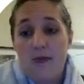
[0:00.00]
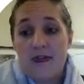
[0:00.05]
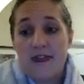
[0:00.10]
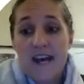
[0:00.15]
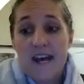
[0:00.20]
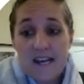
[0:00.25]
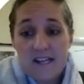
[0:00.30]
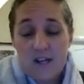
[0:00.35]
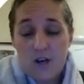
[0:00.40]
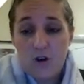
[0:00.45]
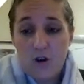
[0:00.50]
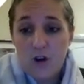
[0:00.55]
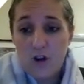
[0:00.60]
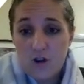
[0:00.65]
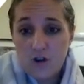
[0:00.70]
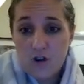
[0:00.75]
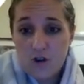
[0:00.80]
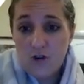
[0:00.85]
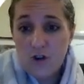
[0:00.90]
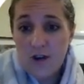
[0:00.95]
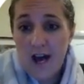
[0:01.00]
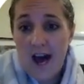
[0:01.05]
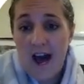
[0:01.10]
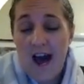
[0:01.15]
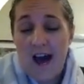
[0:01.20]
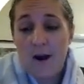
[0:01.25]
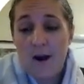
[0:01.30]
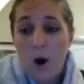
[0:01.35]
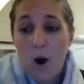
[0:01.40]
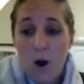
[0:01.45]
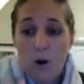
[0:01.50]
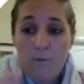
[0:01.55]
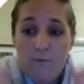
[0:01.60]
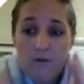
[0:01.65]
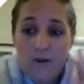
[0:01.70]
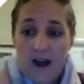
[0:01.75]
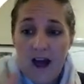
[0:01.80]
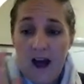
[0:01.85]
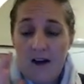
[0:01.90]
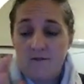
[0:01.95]
things that you can do here, and
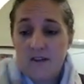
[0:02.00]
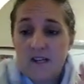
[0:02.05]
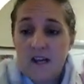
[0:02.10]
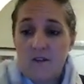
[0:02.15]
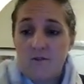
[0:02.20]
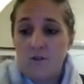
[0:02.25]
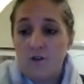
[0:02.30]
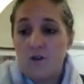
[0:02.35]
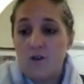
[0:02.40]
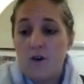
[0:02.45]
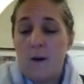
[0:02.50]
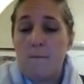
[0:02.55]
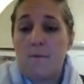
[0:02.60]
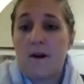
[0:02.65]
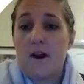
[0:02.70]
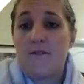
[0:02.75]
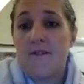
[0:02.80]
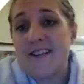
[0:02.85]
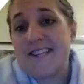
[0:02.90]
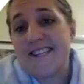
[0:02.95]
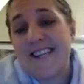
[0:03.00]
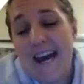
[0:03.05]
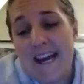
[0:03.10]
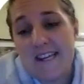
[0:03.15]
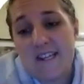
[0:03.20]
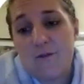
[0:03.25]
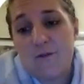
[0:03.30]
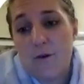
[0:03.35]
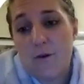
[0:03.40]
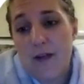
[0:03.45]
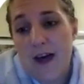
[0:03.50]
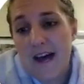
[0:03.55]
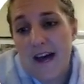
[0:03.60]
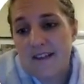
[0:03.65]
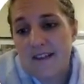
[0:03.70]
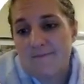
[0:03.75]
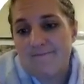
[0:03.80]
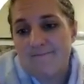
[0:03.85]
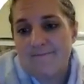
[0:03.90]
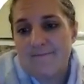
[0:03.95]
hopefully I've just given you a bit of a taste for
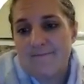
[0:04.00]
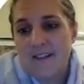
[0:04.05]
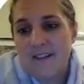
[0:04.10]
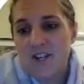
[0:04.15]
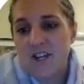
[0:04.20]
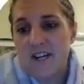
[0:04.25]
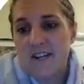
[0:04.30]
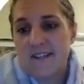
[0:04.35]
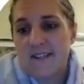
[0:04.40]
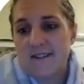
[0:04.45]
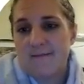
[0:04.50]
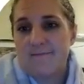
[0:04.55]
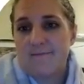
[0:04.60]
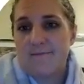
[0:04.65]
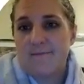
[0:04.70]
that. Cheers.